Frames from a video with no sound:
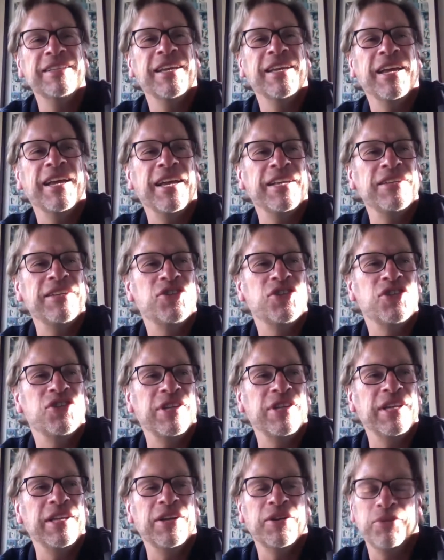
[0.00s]
And,
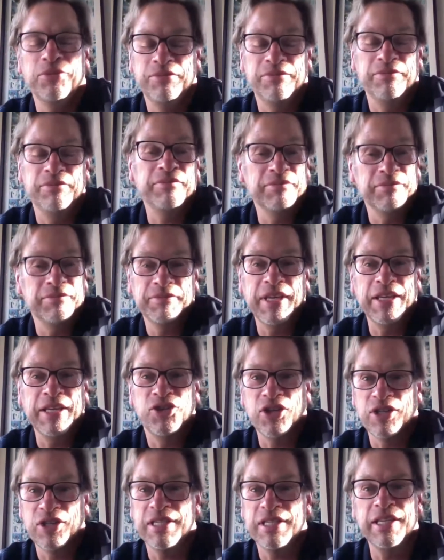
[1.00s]

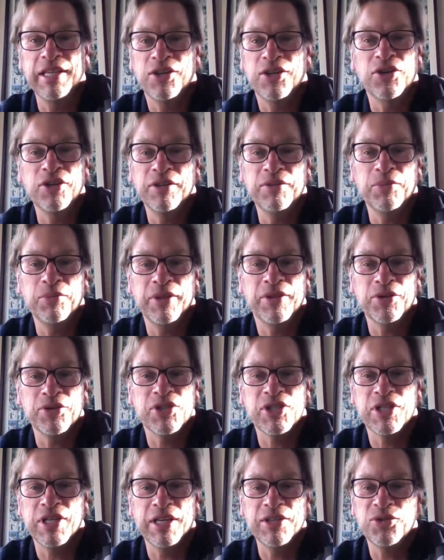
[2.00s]
it couldn't, with her
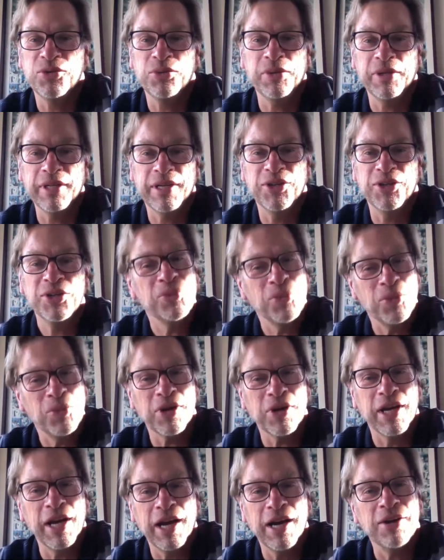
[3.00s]
schedule, it couldn't
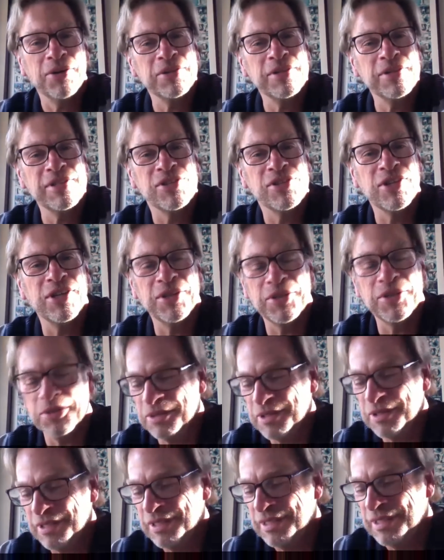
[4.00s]
work out.
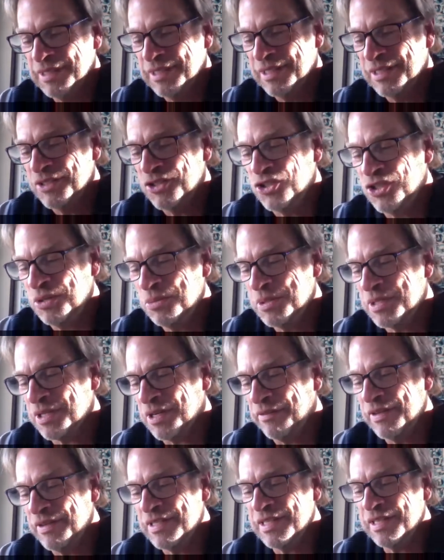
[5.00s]
So she was
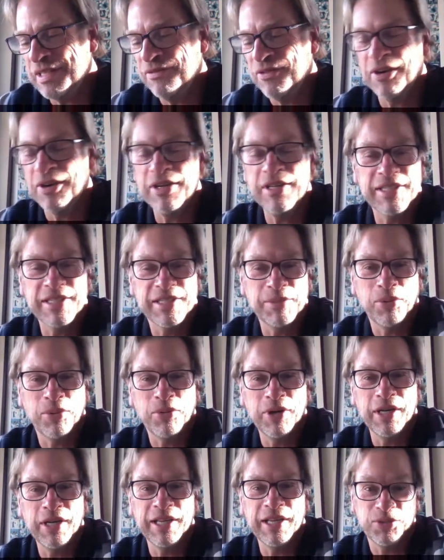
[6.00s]
obviously very
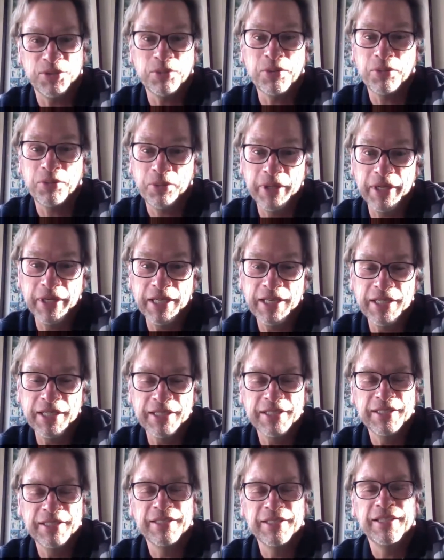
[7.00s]
disappointed, as were we.
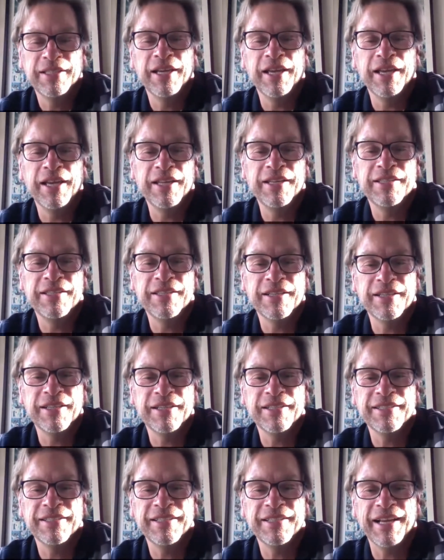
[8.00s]
And
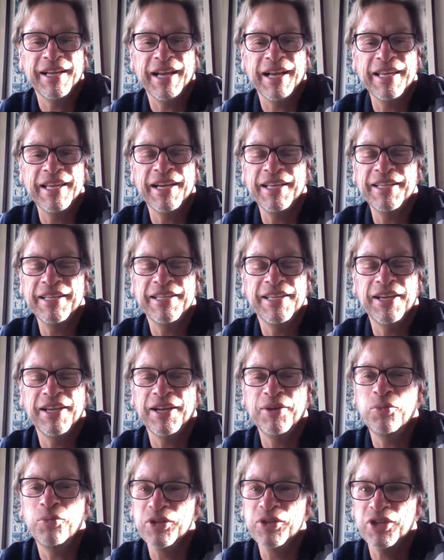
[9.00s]

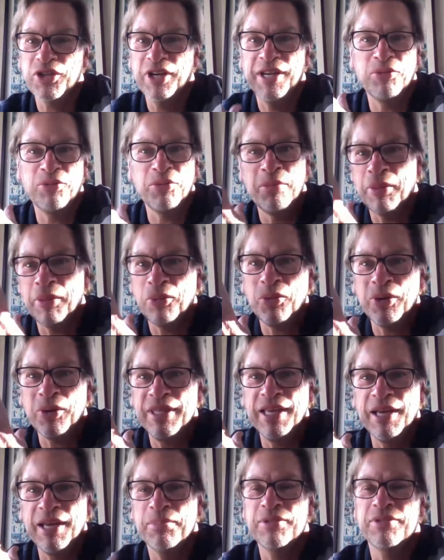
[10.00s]
I wish I could remember what
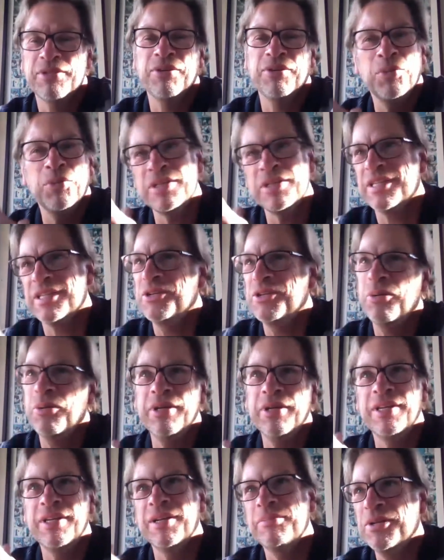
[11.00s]
the episode was and who
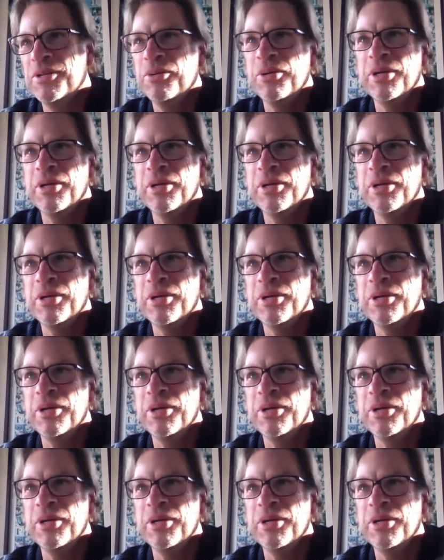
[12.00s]
ended up doing